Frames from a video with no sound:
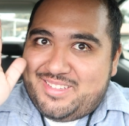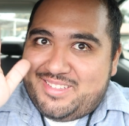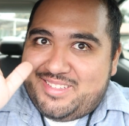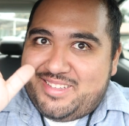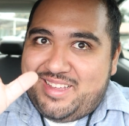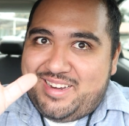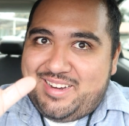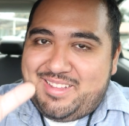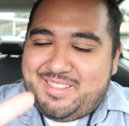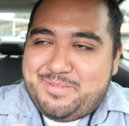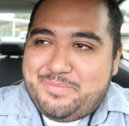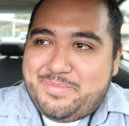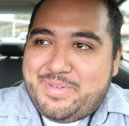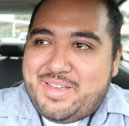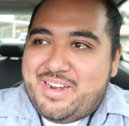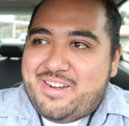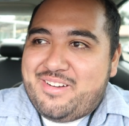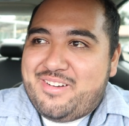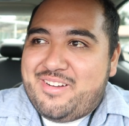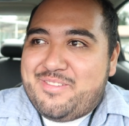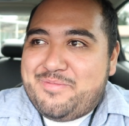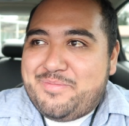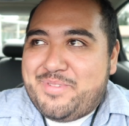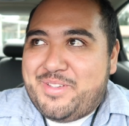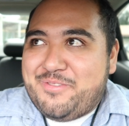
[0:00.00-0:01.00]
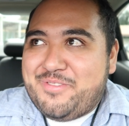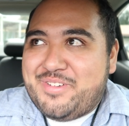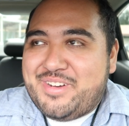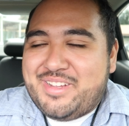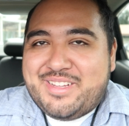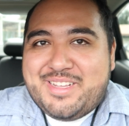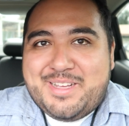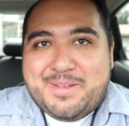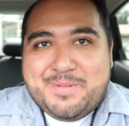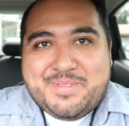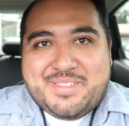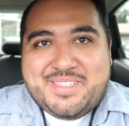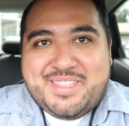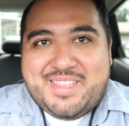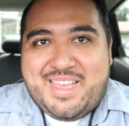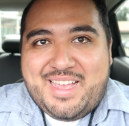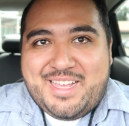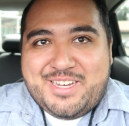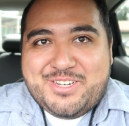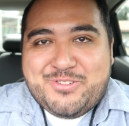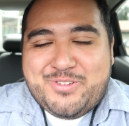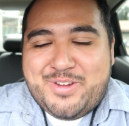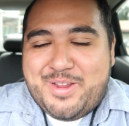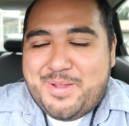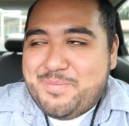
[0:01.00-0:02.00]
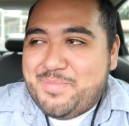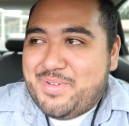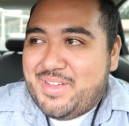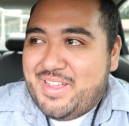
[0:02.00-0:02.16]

getting the better of me when it comes to that dream.